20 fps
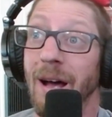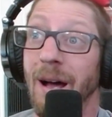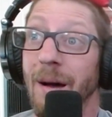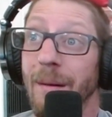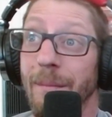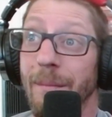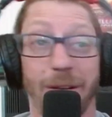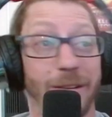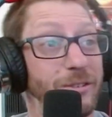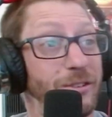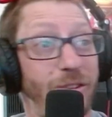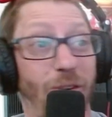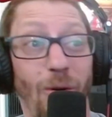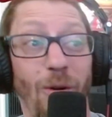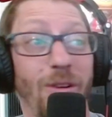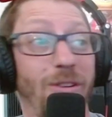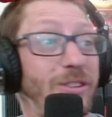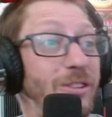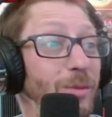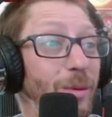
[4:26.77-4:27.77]
But short
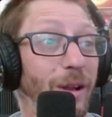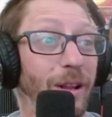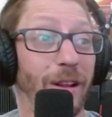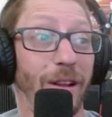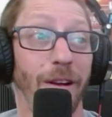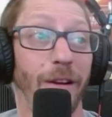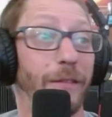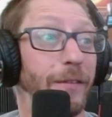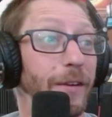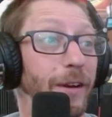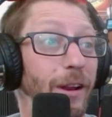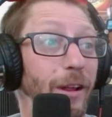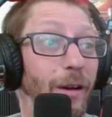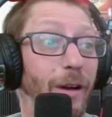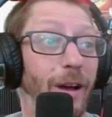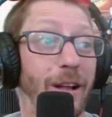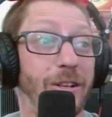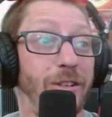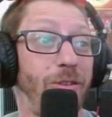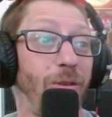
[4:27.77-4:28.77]
and sweet little video.
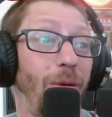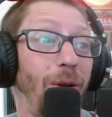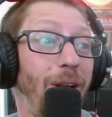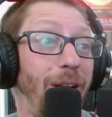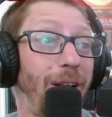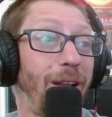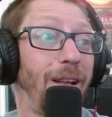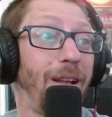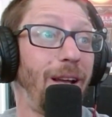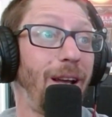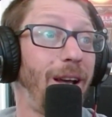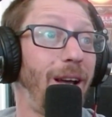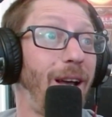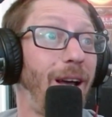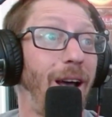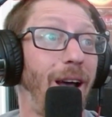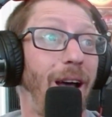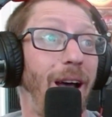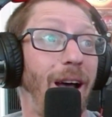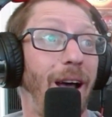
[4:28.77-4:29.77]
I enjoyed it.
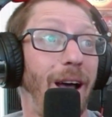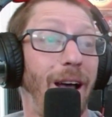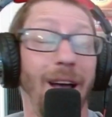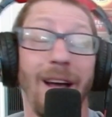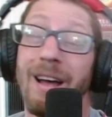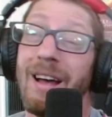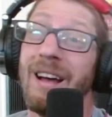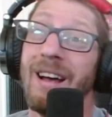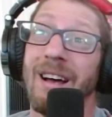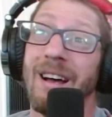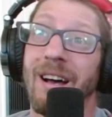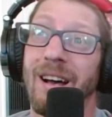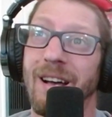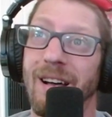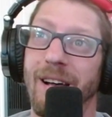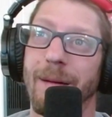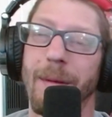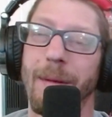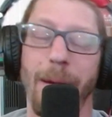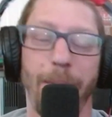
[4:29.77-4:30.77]

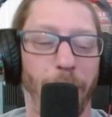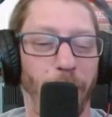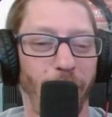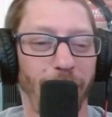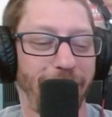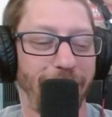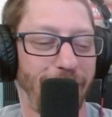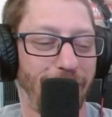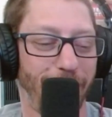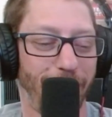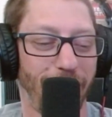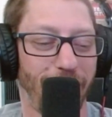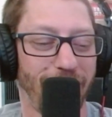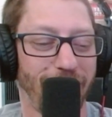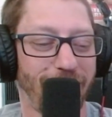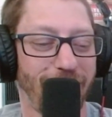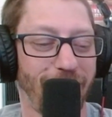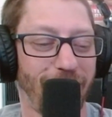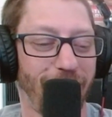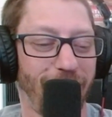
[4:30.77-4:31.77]
My poor
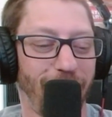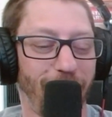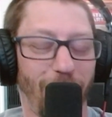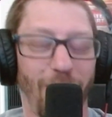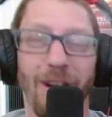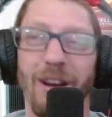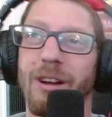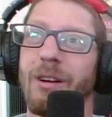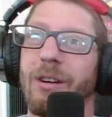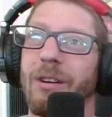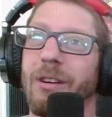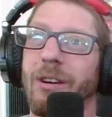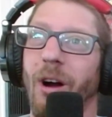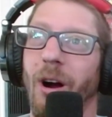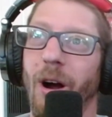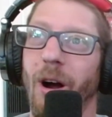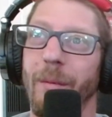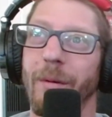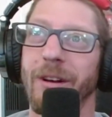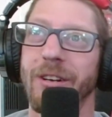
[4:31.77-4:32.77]
demons. What a
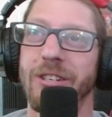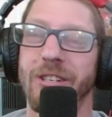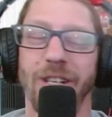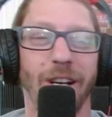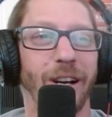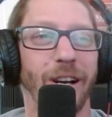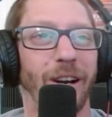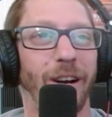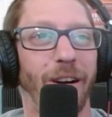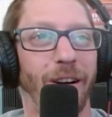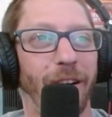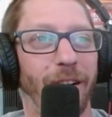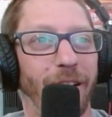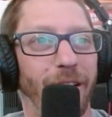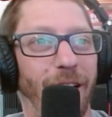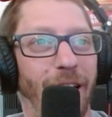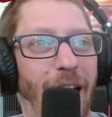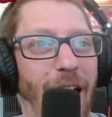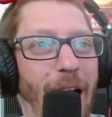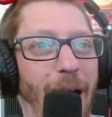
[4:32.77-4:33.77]
garbage year.
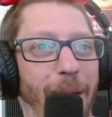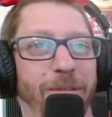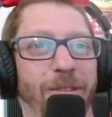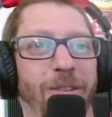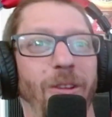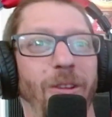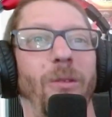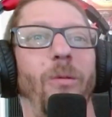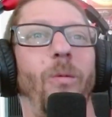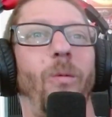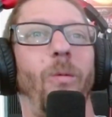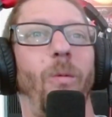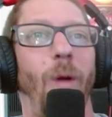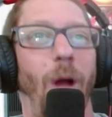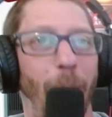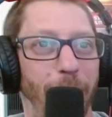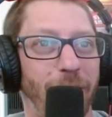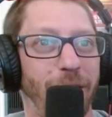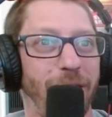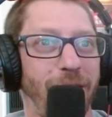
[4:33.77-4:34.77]
Absolute
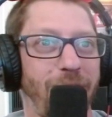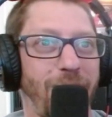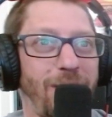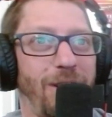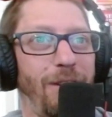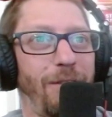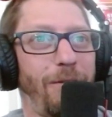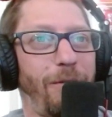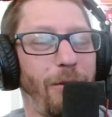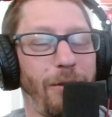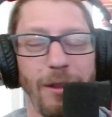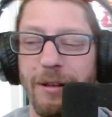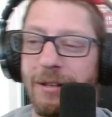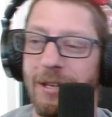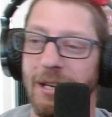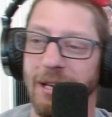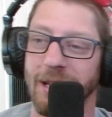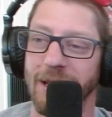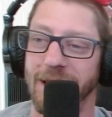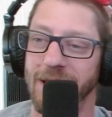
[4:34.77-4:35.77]
rubbish for the
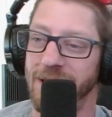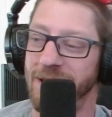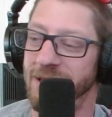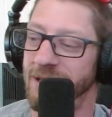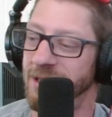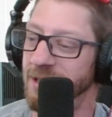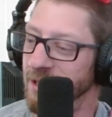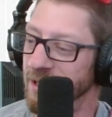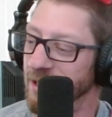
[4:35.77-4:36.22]
D's.